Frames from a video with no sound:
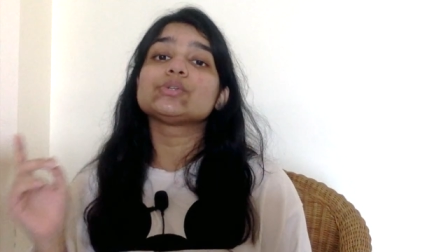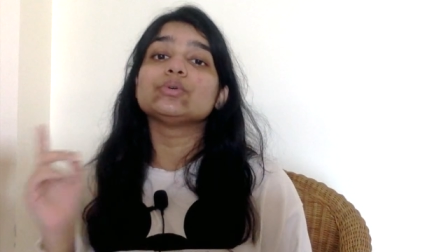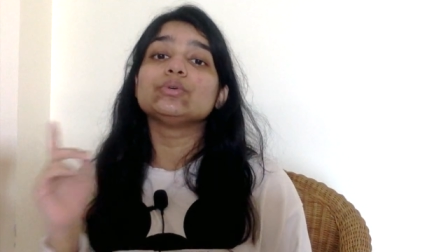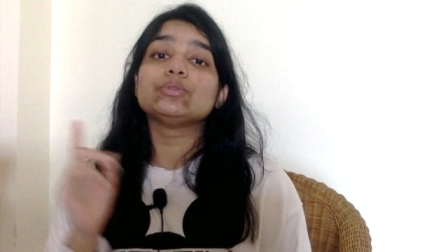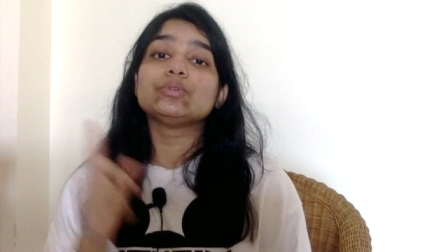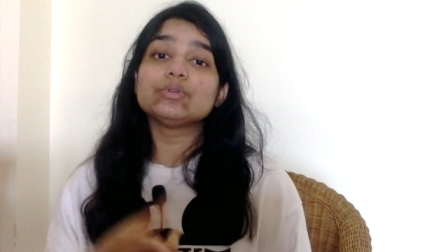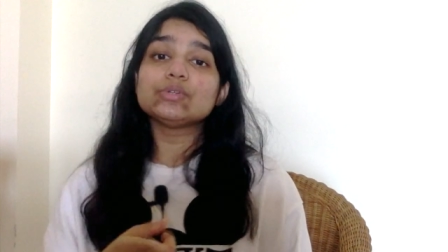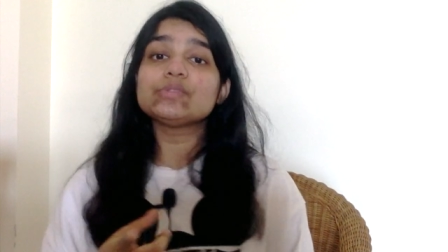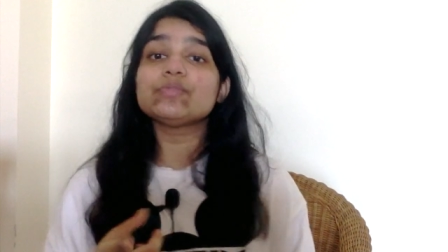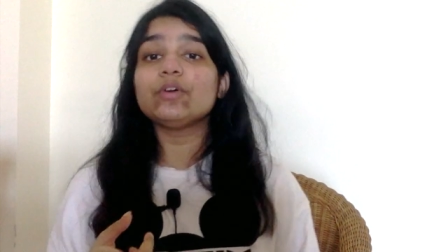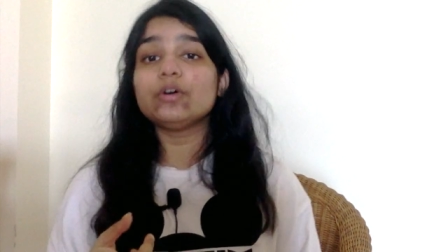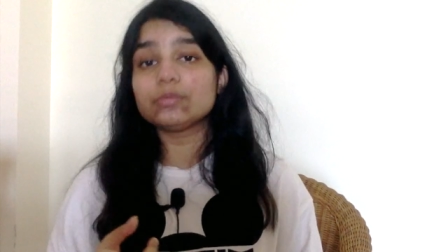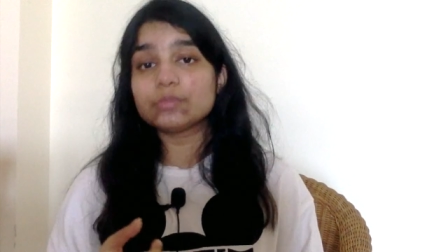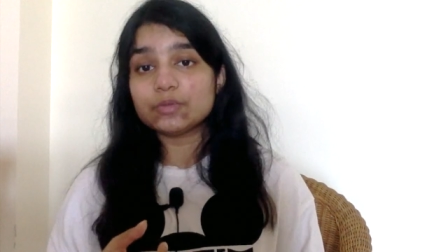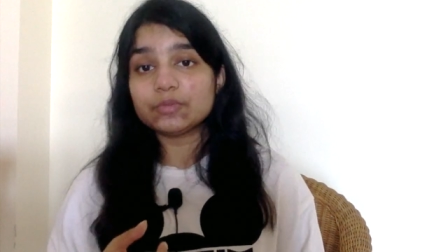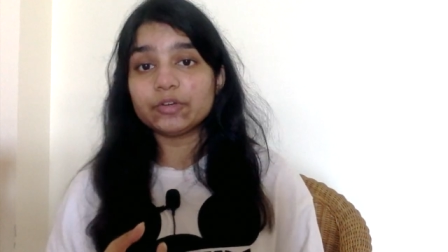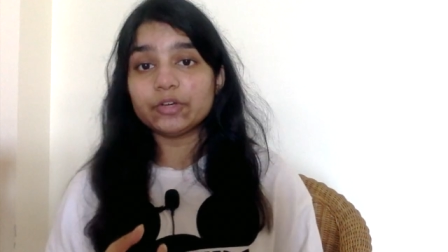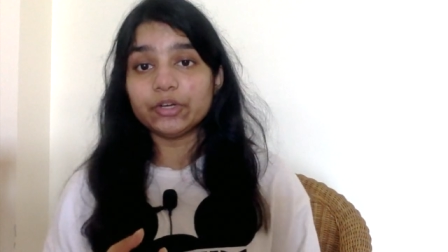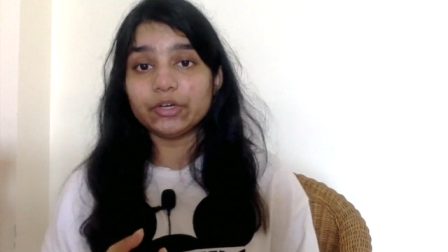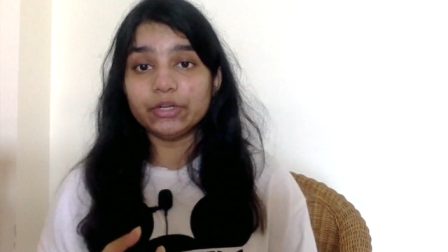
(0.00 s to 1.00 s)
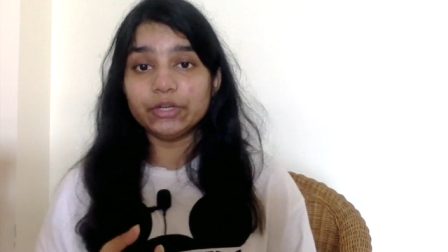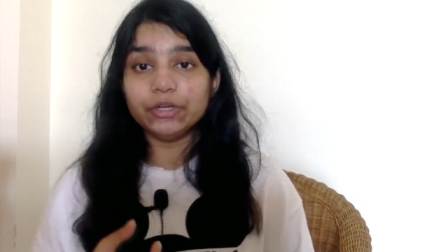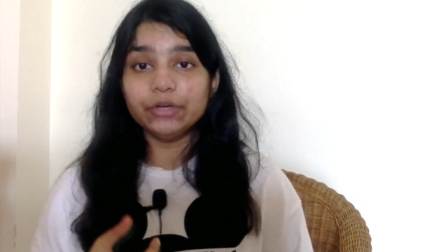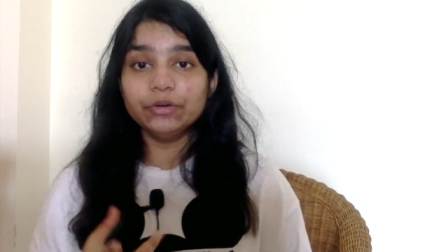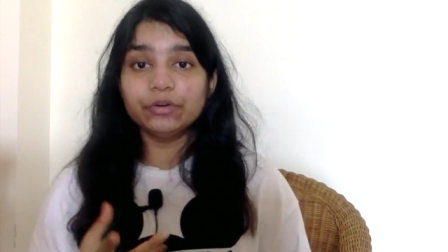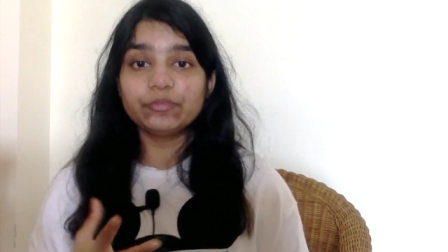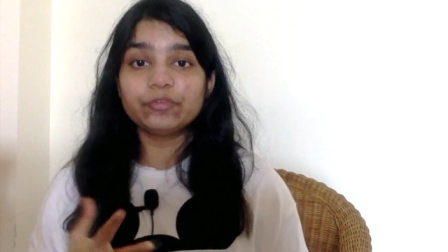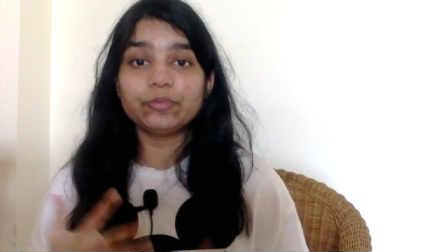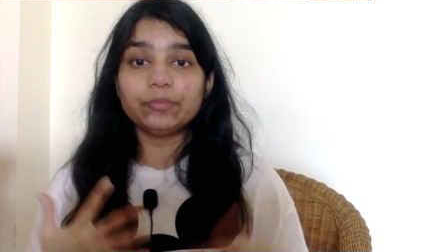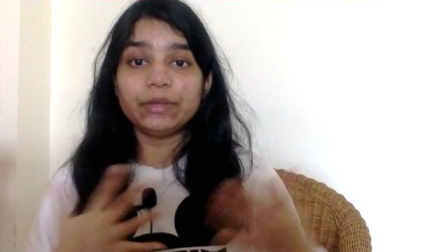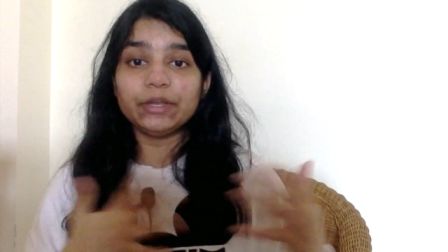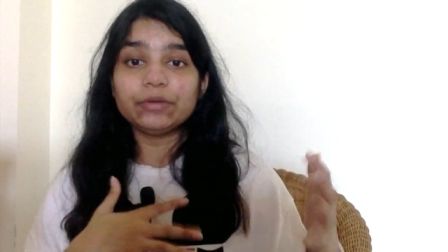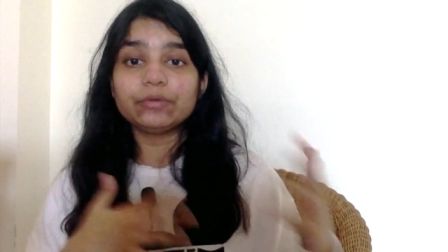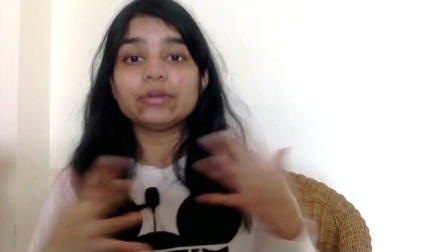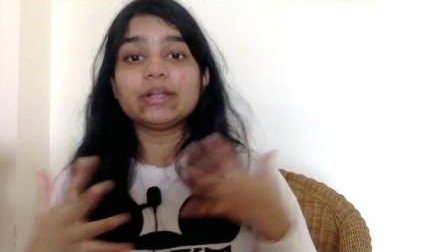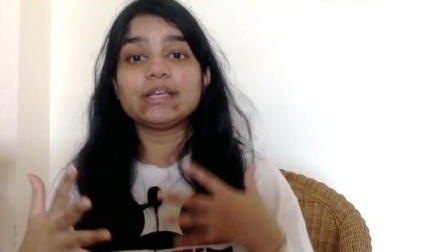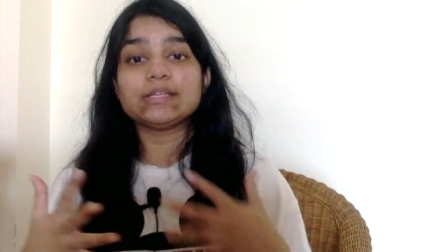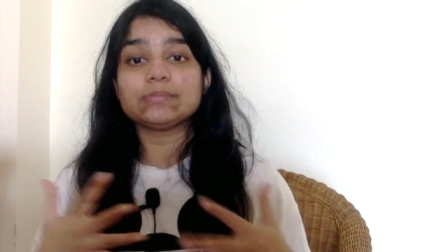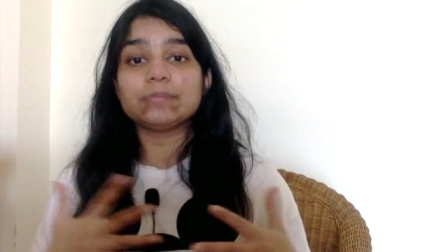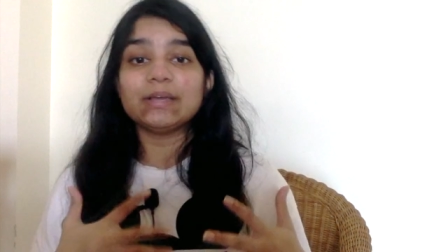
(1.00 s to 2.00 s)
So those forms were really good for me
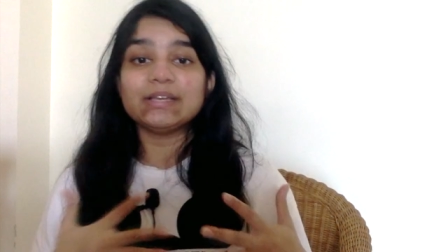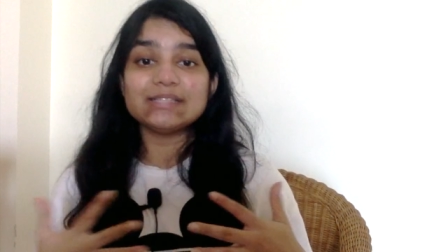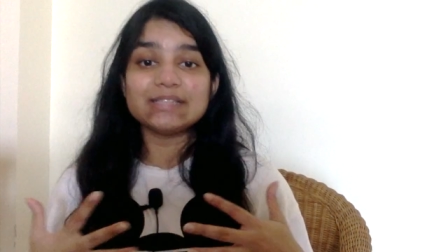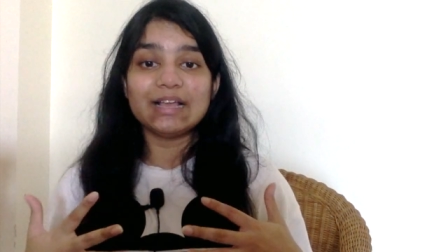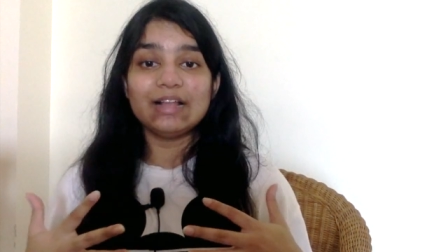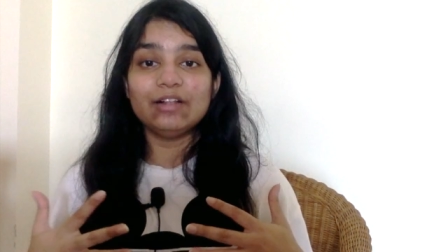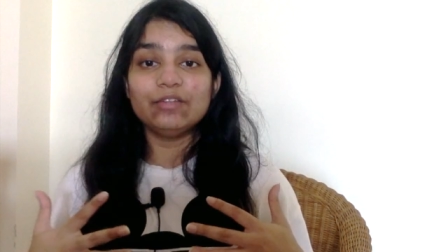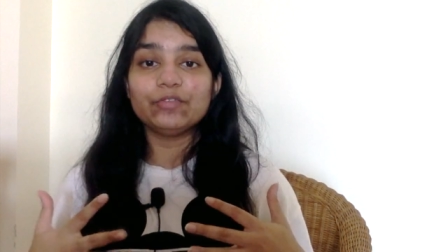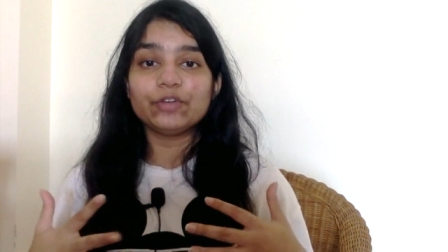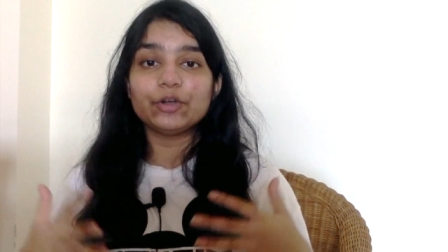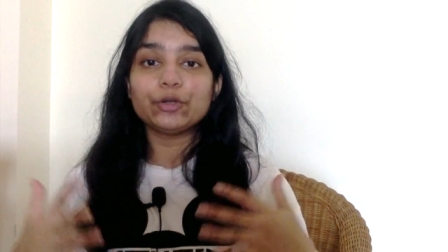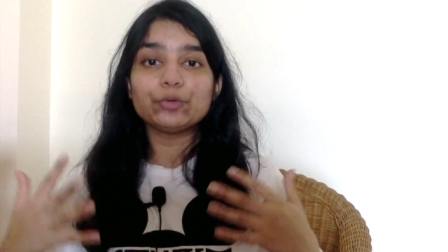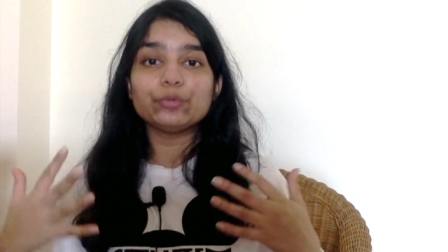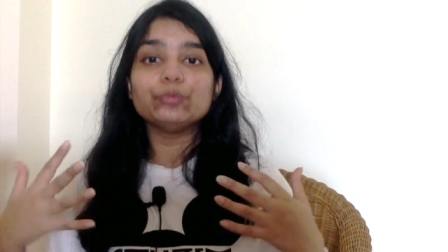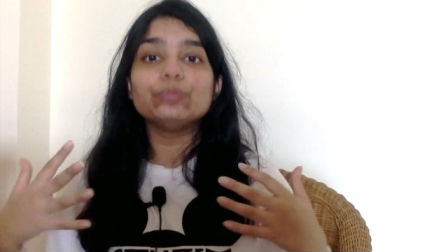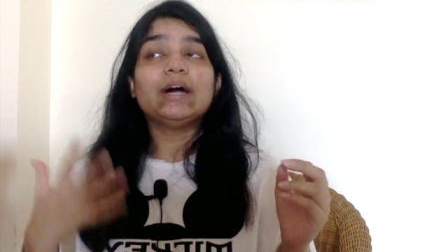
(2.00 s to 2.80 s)
to test myself and